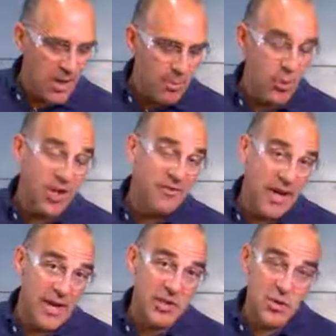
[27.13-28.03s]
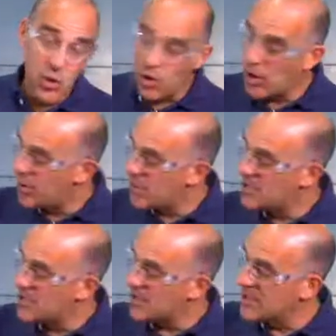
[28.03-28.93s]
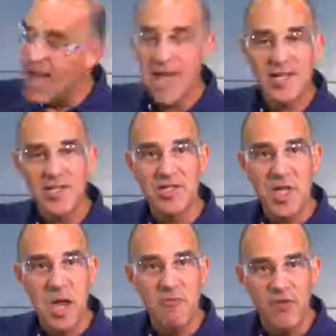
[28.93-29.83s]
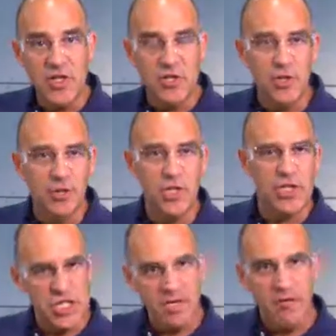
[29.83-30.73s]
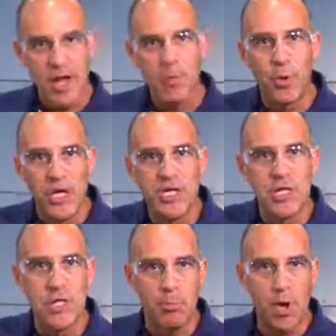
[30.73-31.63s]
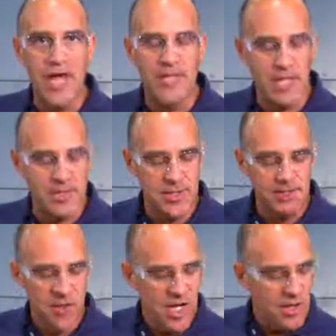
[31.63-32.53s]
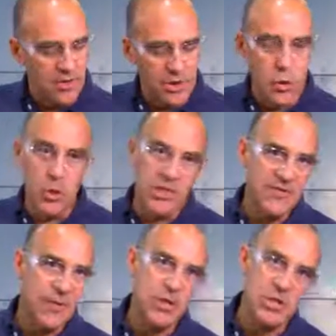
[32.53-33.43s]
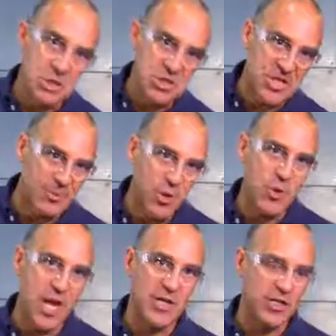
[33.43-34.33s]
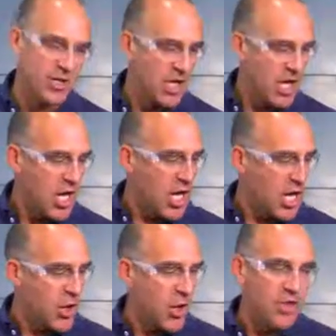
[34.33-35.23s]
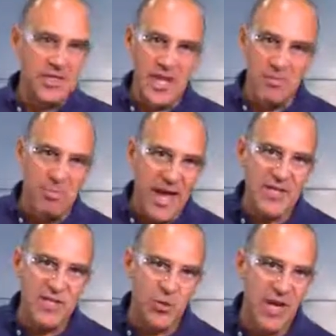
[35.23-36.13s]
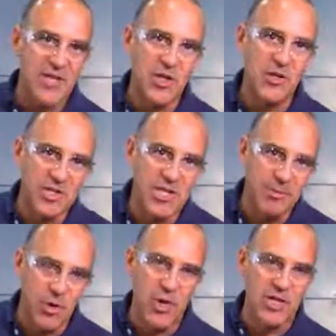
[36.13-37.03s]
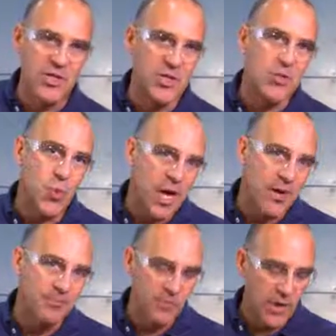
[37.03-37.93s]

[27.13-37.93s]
But what I've got next door is the exact same fixture, just a different operation in the process. The tooling spheres are in the same location, and all the datum pads and rests are in the same location as well,